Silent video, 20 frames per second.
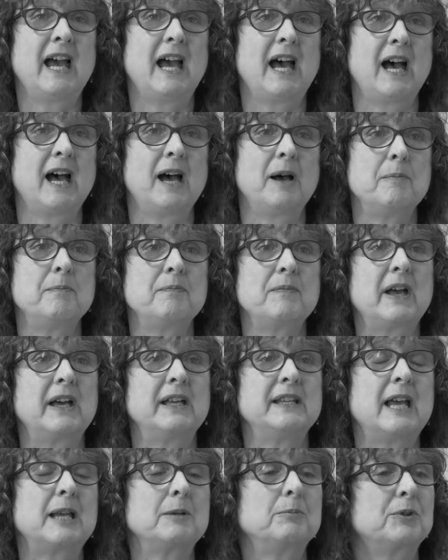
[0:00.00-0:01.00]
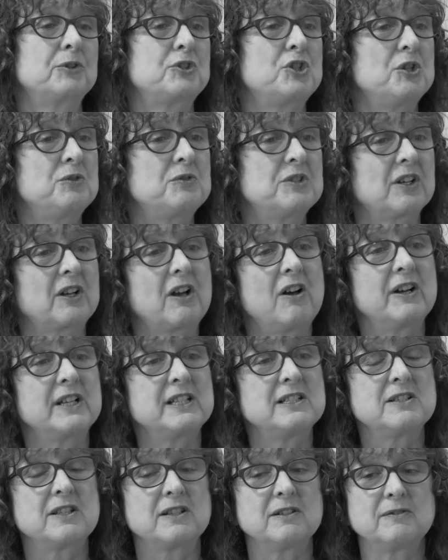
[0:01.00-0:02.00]
enables you to
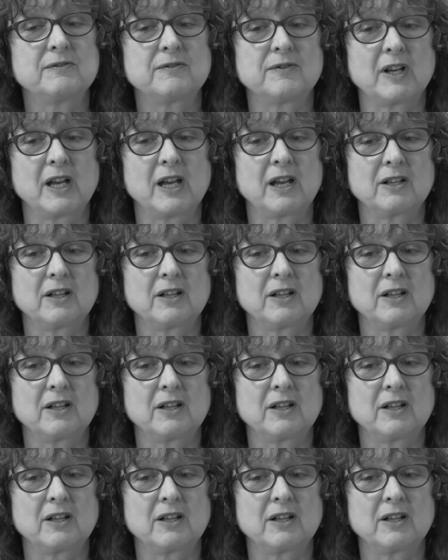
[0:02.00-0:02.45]
kind of